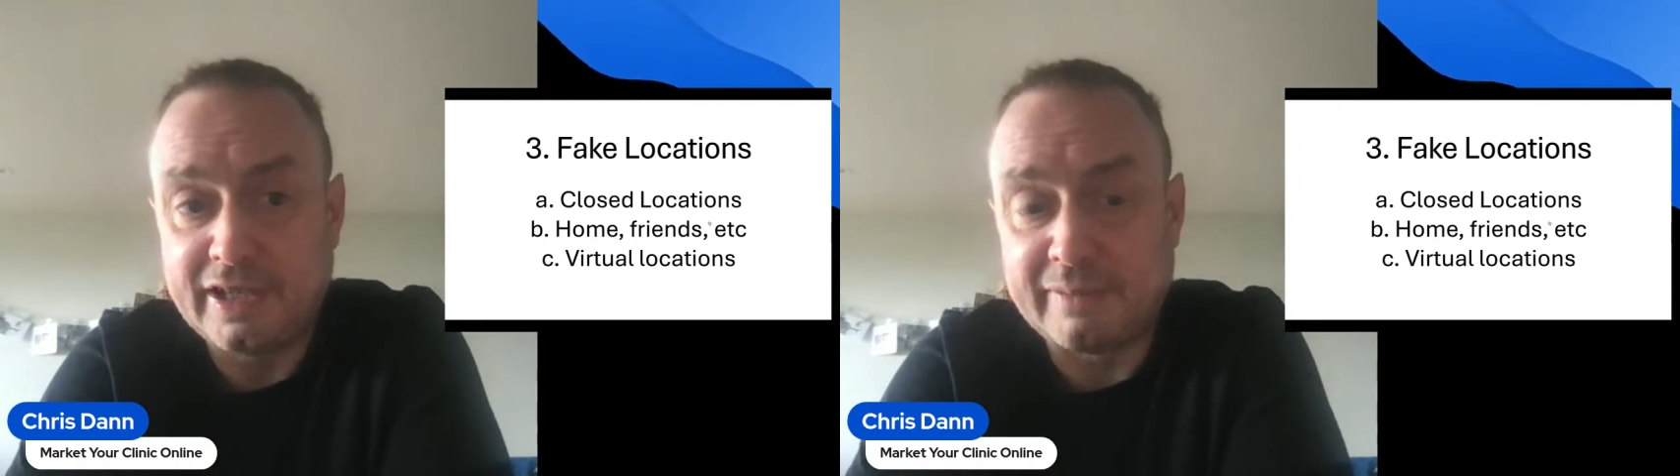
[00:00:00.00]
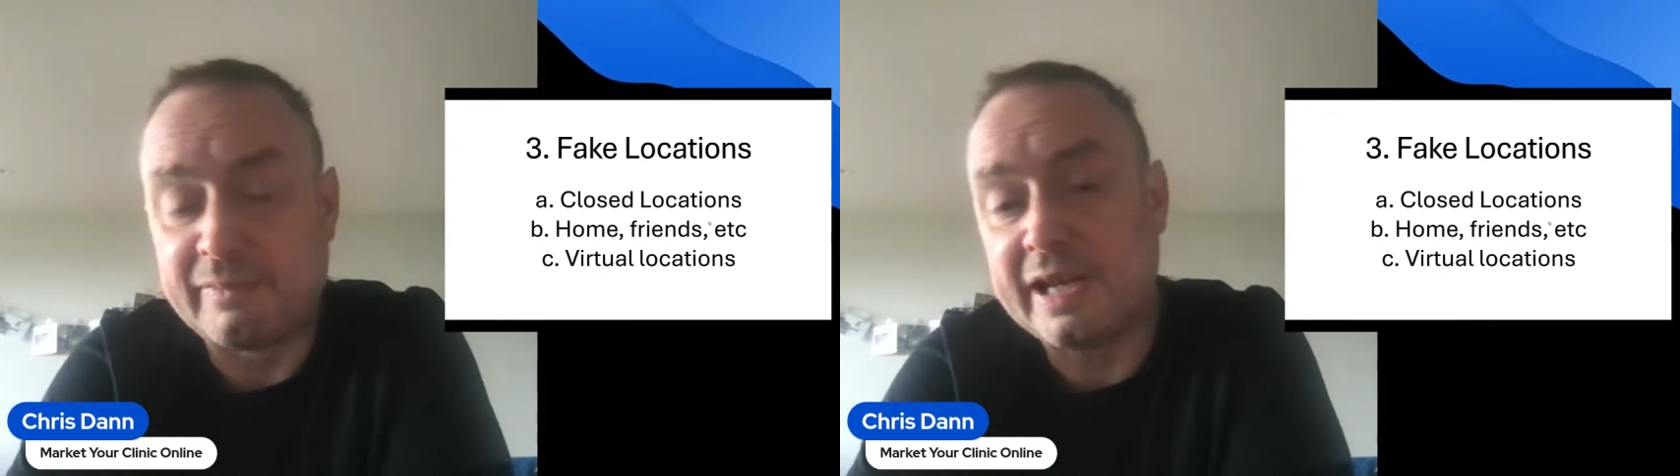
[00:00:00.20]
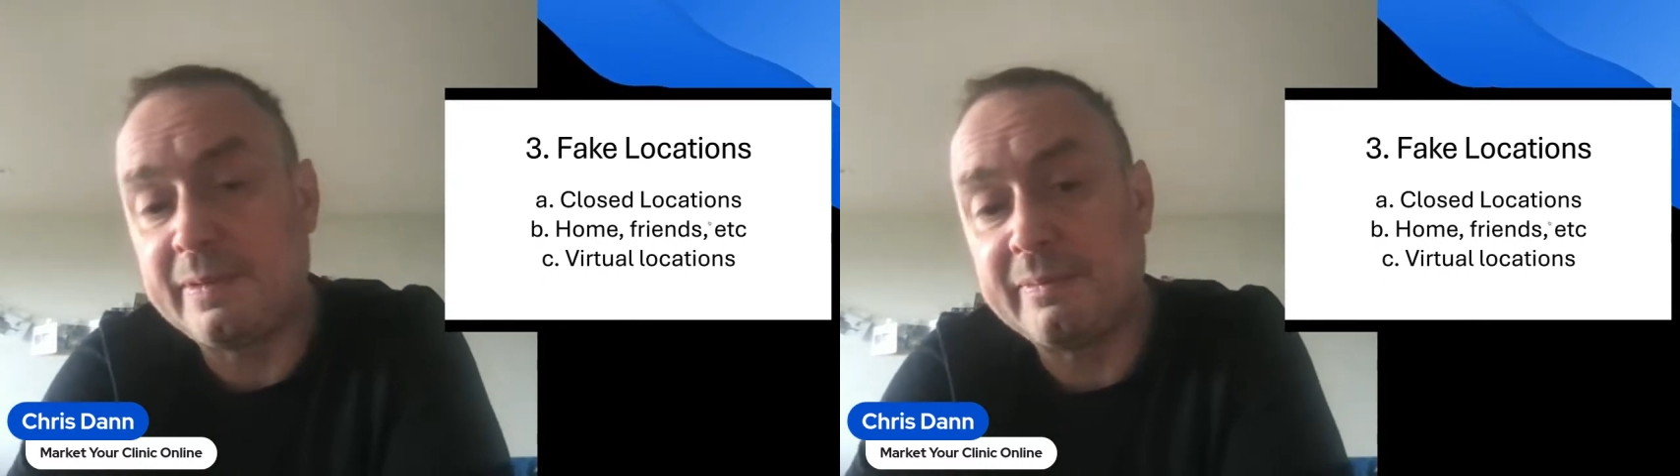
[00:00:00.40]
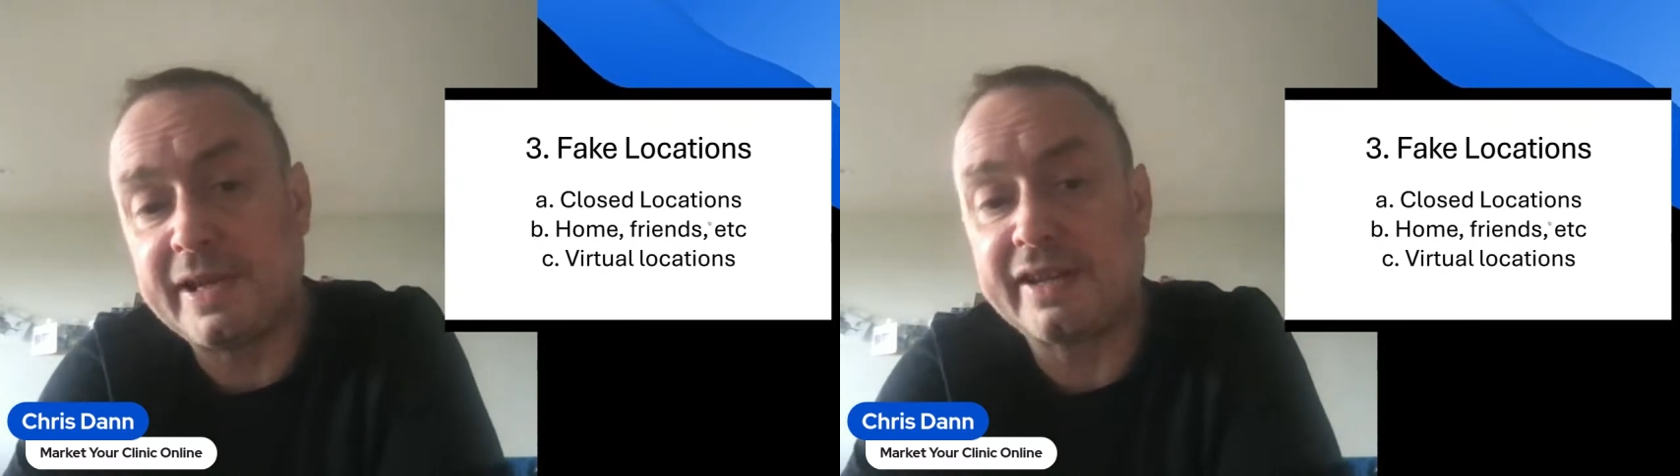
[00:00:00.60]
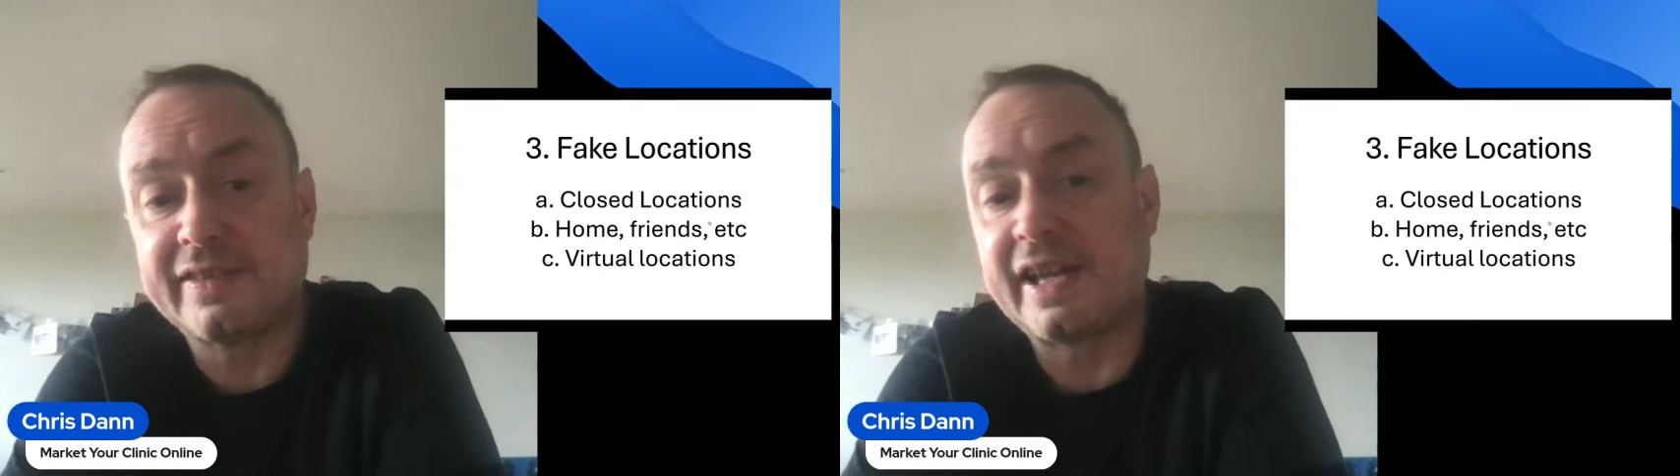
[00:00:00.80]
and maybe
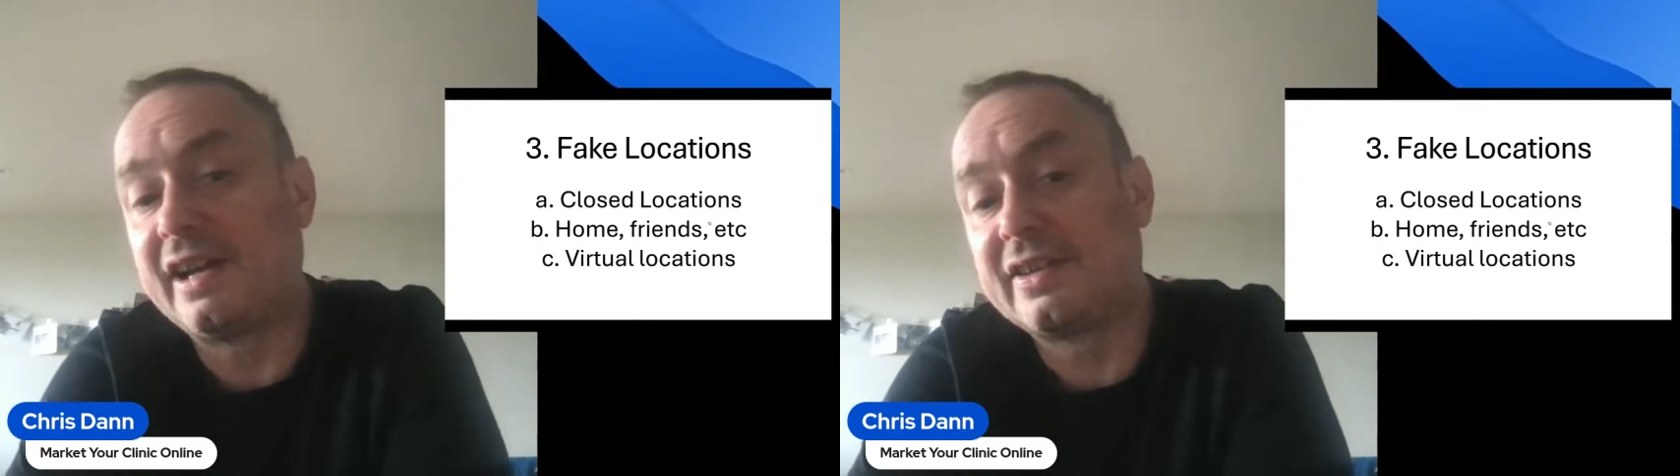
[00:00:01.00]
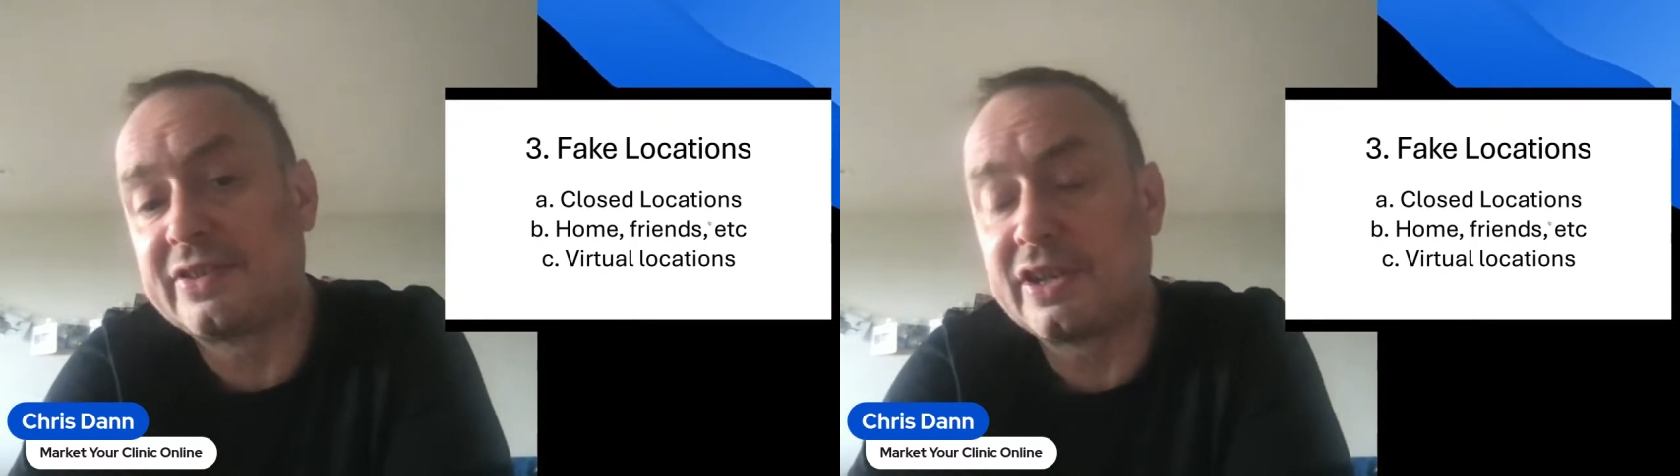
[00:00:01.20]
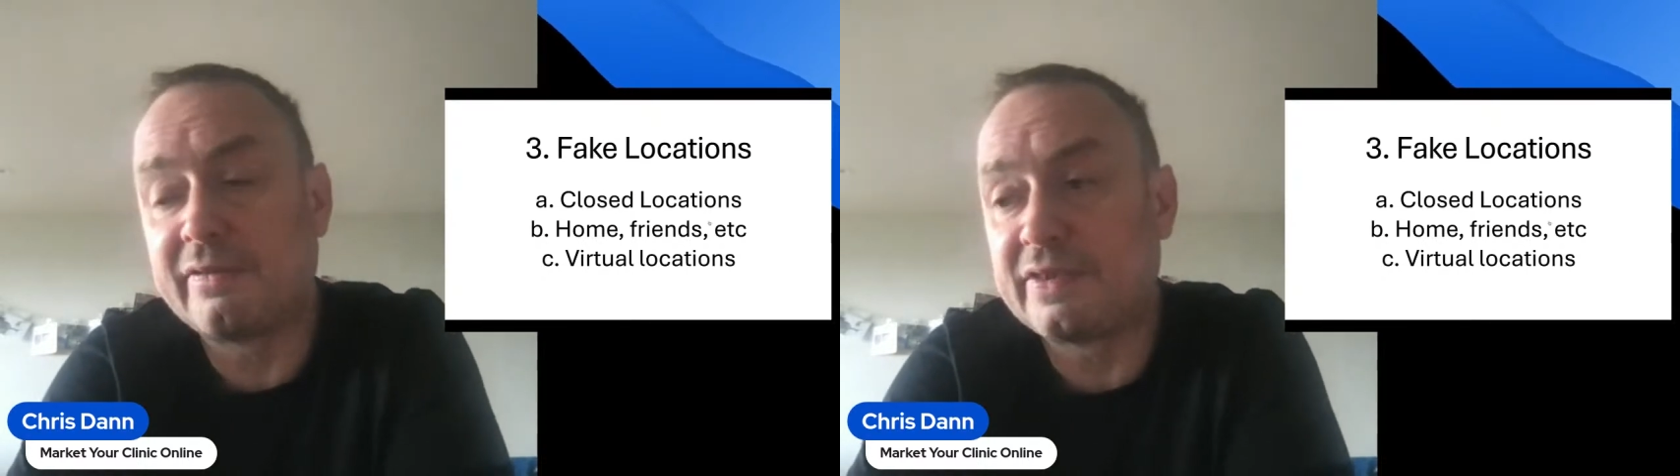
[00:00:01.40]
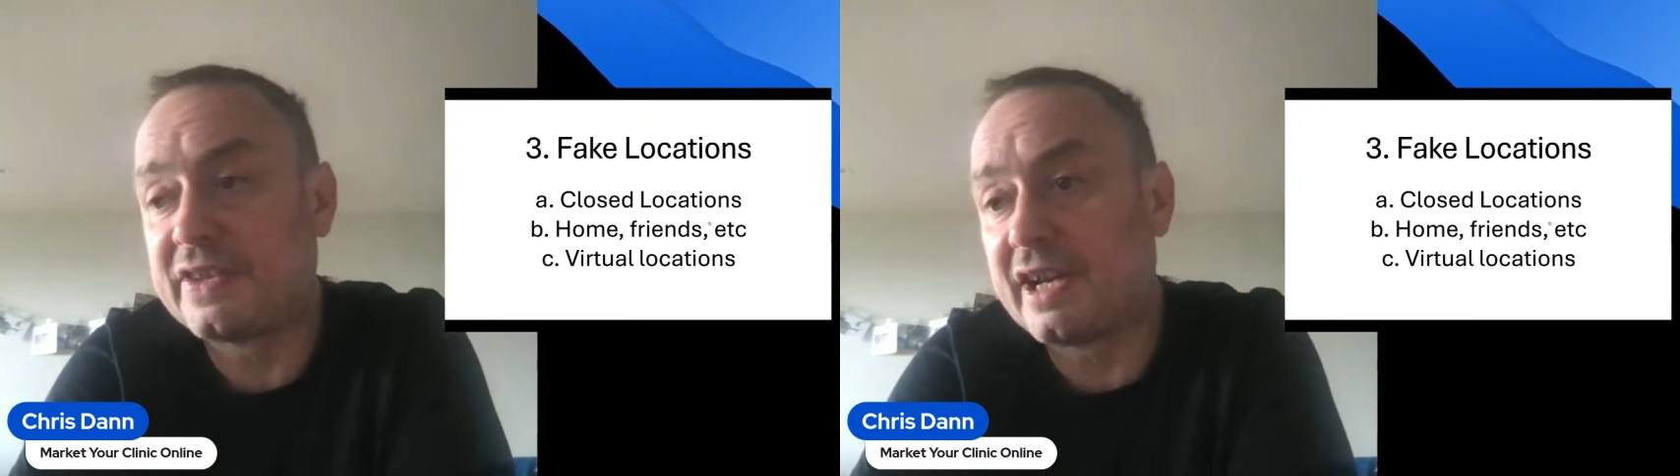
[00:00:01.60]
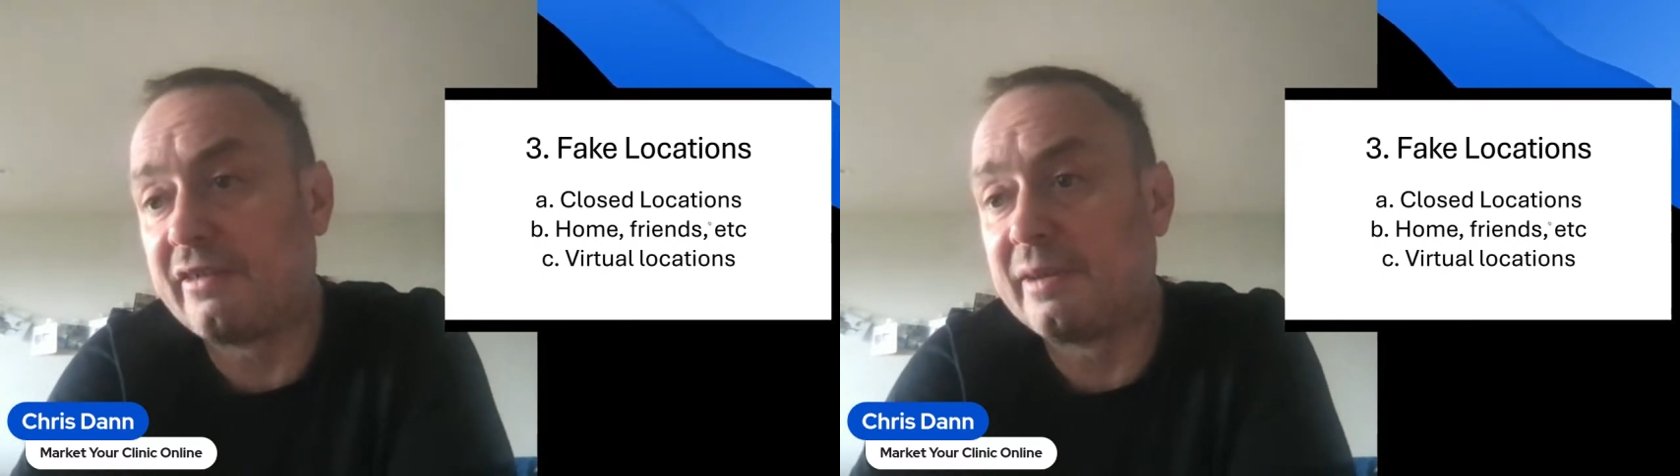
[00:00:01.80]
make that a service
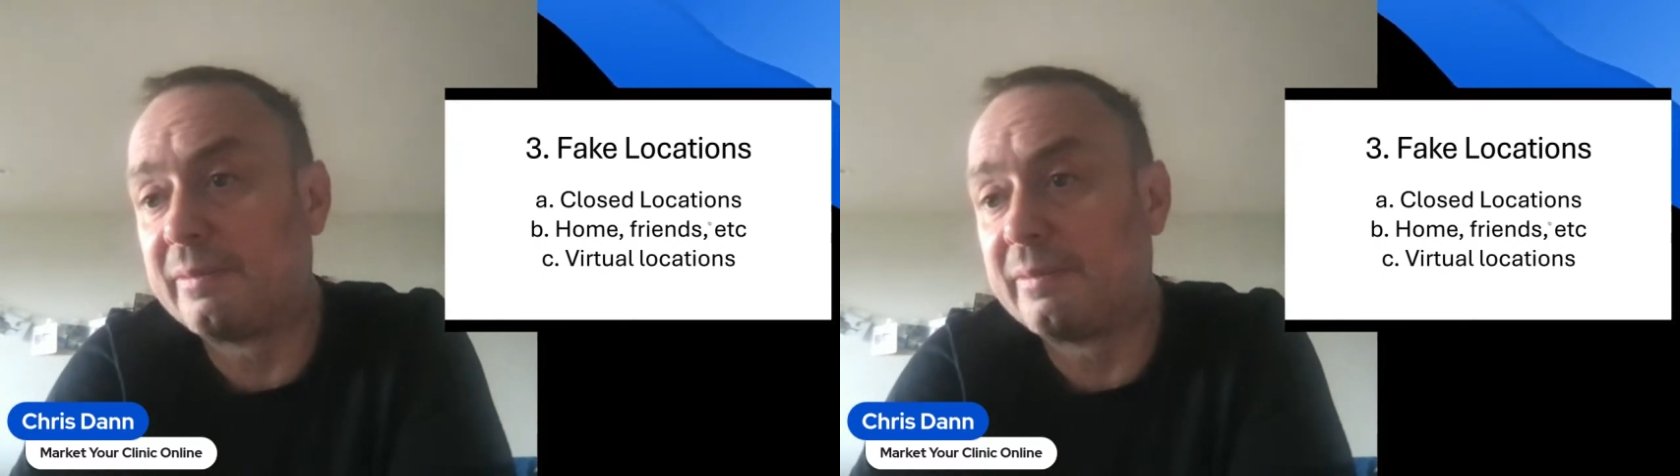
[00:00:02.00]
area